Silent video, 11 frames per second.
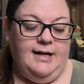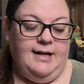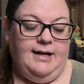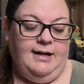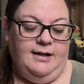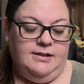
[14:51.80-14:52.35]

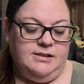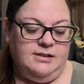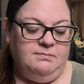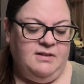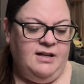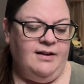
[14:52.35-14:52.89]
And
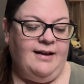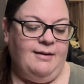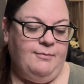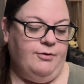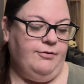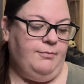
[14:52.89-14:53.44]
something
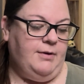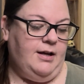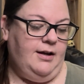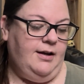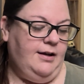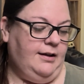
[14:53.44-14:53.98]
came over
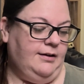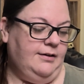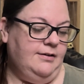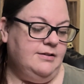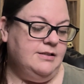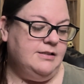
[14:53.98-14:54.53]
me
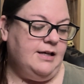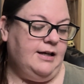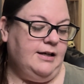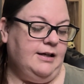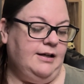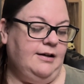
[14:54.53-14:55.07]
and
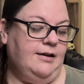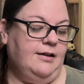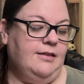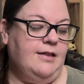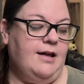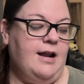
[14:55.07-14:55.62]
decided
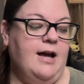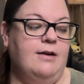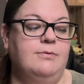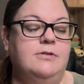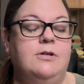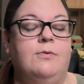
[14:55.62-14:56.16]
that I
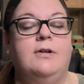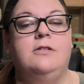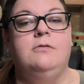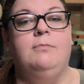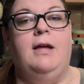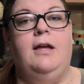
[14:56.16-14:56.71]
was going
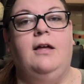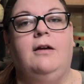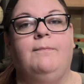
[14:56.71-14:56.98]
to make